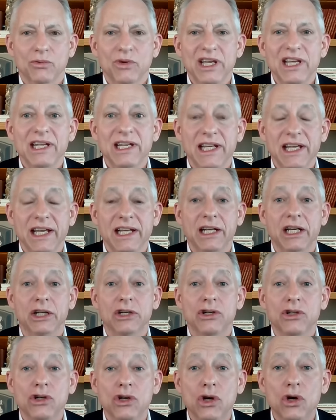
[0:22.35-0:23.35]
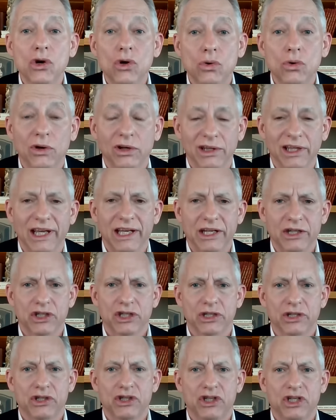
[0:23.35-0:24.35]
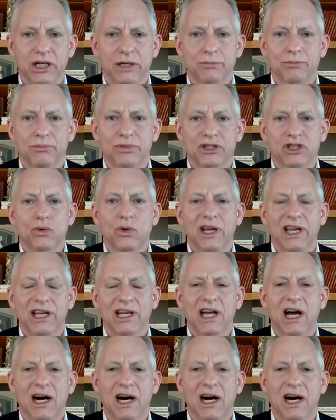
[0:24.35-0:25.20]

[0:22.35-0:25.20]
we need a new relationship between